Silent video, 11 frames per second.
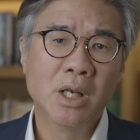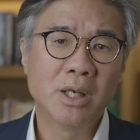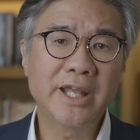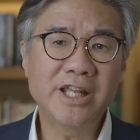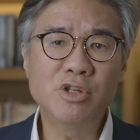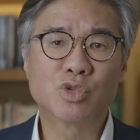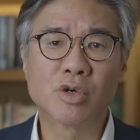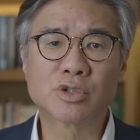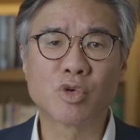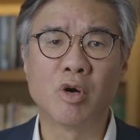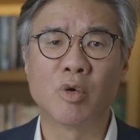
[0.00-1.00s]
Like in
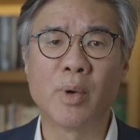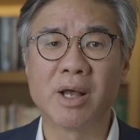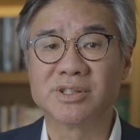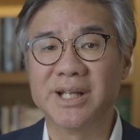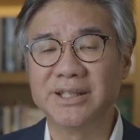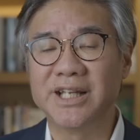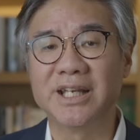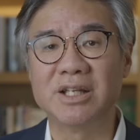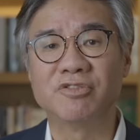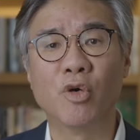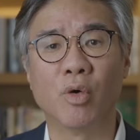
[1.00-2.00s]
George Orwell's
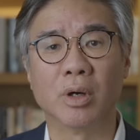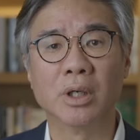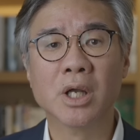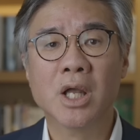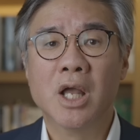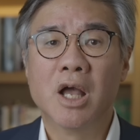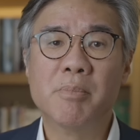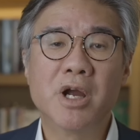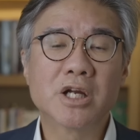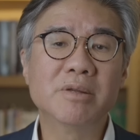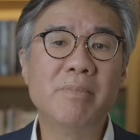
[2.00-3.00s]
1984,
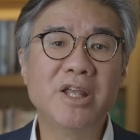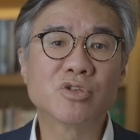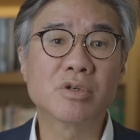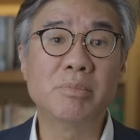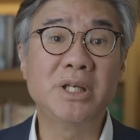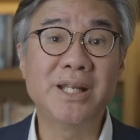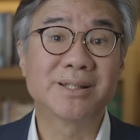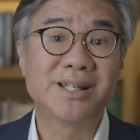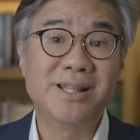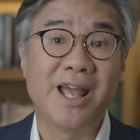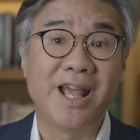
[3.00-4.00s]
American mainstream media
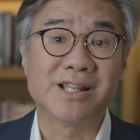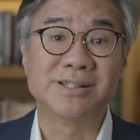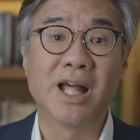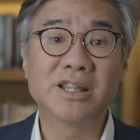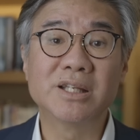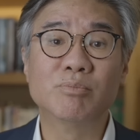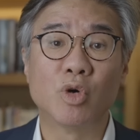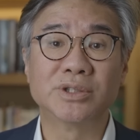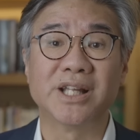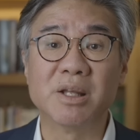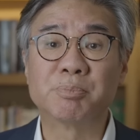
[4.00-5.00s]
today is nothing more
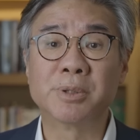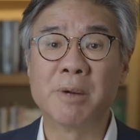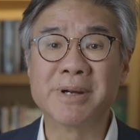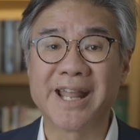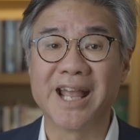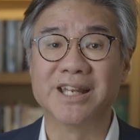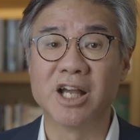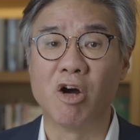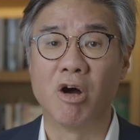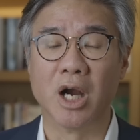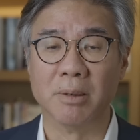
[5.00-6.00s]
than the
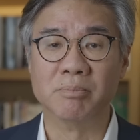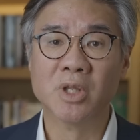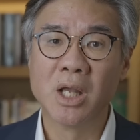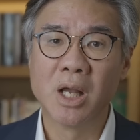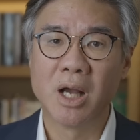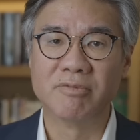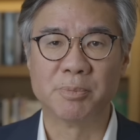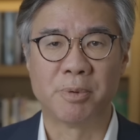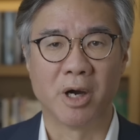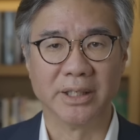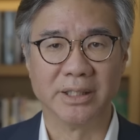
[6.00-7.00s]
propaganda arm of the
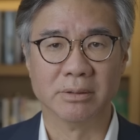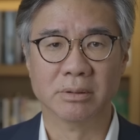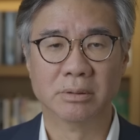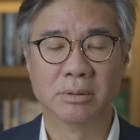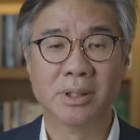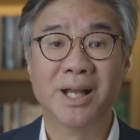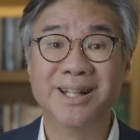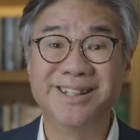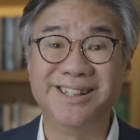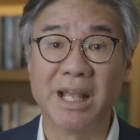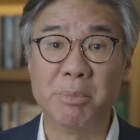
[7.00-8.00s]
party,
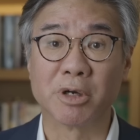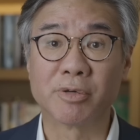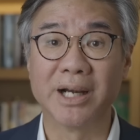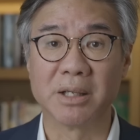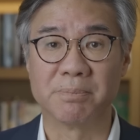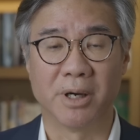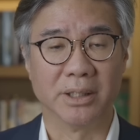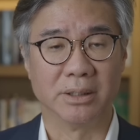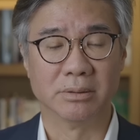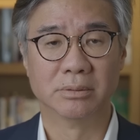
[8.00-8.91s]
the Democratic Party.